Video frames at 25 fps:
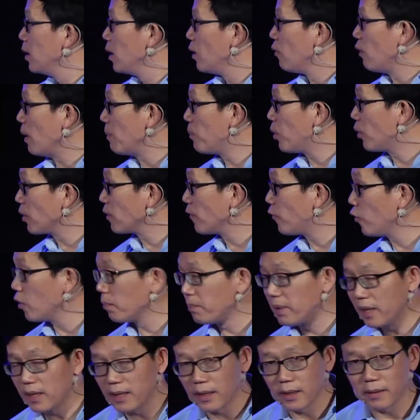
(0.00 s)

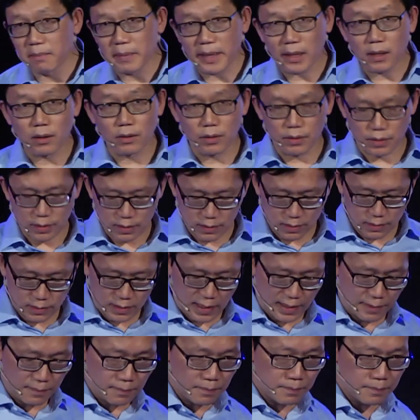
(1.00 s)
1.4 billion microloans
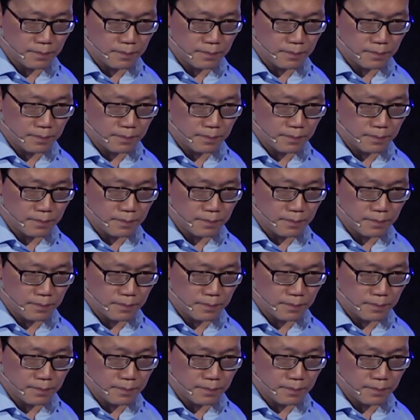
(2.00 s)
done.